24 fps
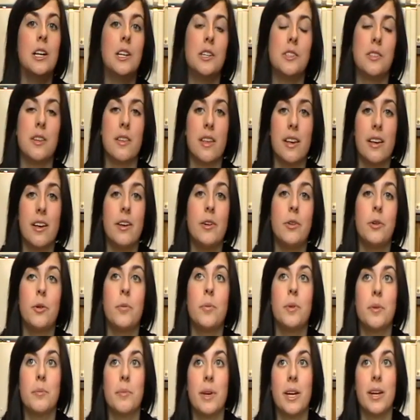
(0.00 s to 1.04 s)
So they can't
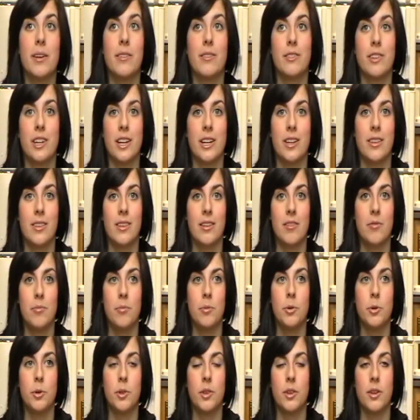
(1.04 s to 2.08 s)
open the mountain yet. They've
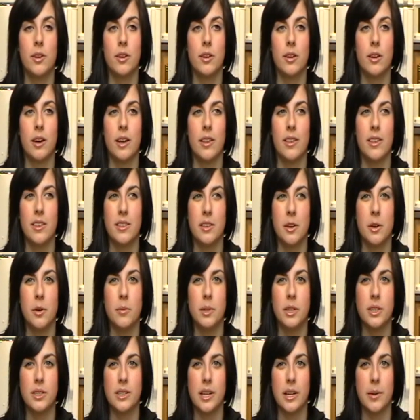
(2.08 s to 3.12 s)
put the, I think the
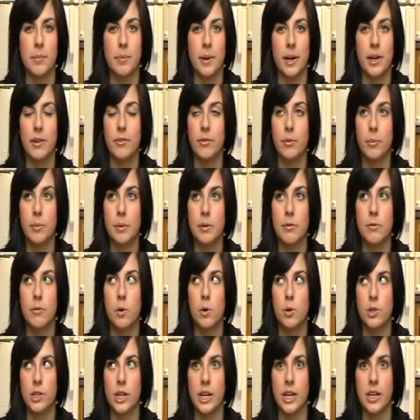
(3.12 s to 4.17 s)
opening date back from the
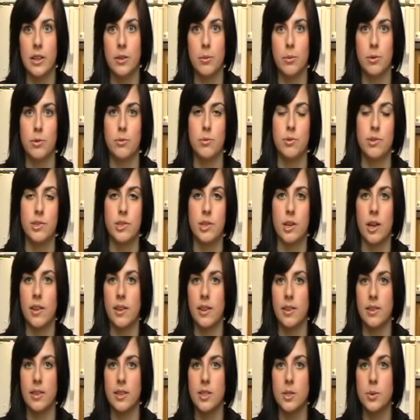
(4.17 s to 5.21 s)
14th which was I
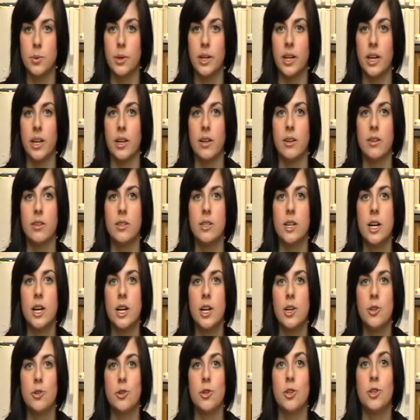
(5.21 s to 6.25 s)
think this weekend
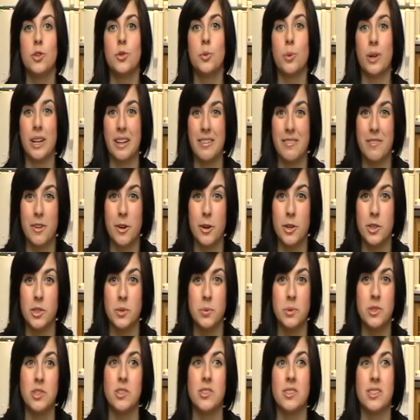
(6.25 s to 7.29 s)
to the 21st,
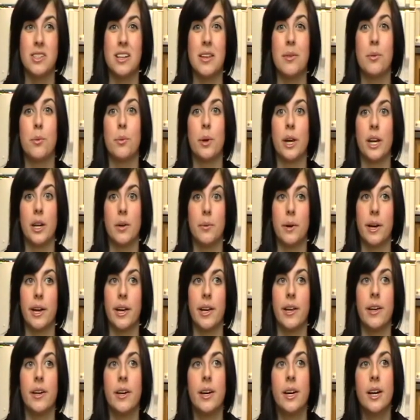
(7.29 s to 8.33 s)
which is another week away,